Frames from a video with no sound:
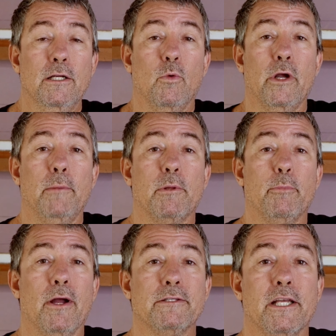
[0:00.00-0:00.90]
We'll keep the
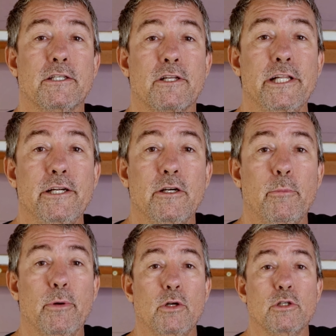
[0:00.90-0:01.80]
process clear and
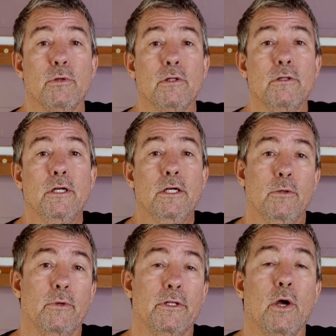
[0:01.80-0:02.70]
approachable
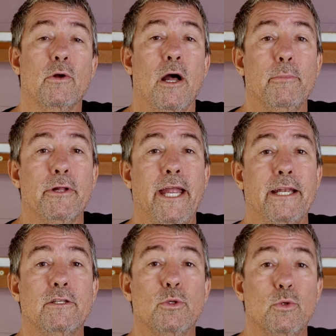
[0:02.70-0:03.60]
with no
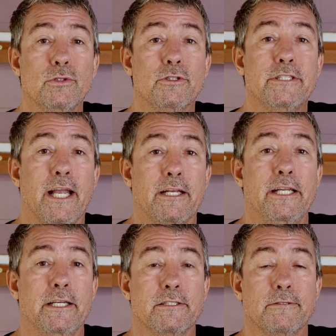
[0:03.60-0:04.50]
complicated tools or
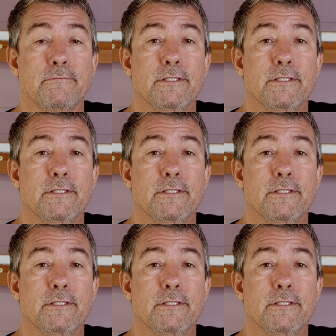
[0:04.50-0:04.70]
techniques.